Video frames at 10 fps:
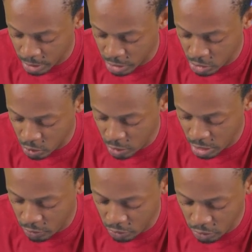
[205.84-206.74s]

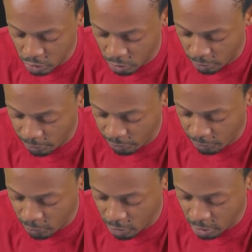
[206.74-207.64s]
square root of
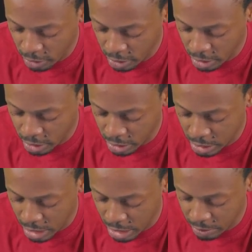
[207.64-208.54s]
4
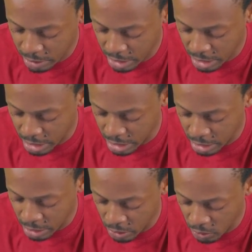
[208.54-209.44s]
times
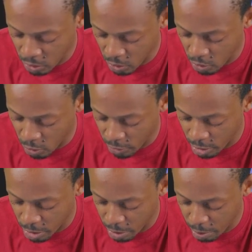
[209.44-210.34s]
a
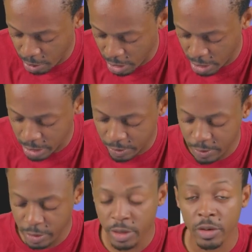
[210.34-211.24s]
over pi.
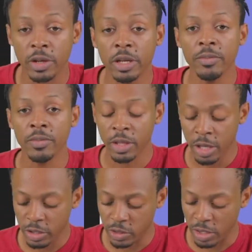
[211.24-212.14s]
Okay,
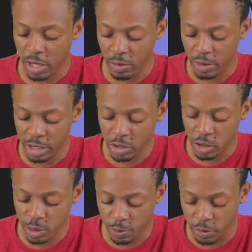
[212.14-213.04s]
so now let
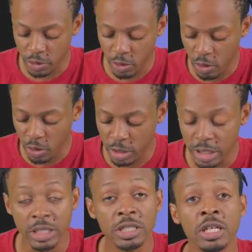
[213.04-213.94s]
us put all
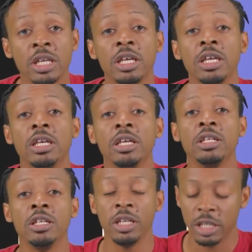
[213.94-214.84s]
this
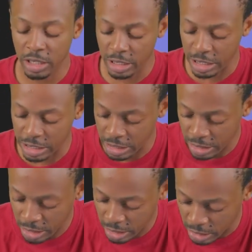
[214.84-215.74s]
in the
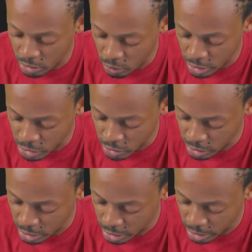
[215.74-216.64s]
equation
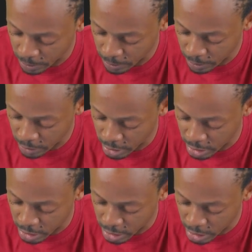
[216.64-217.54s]
here.
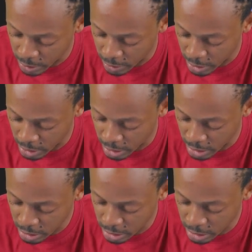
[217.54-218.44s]
Let's expand
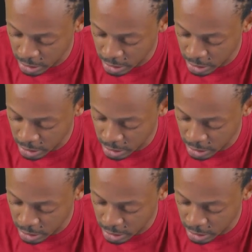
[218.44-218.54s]
that.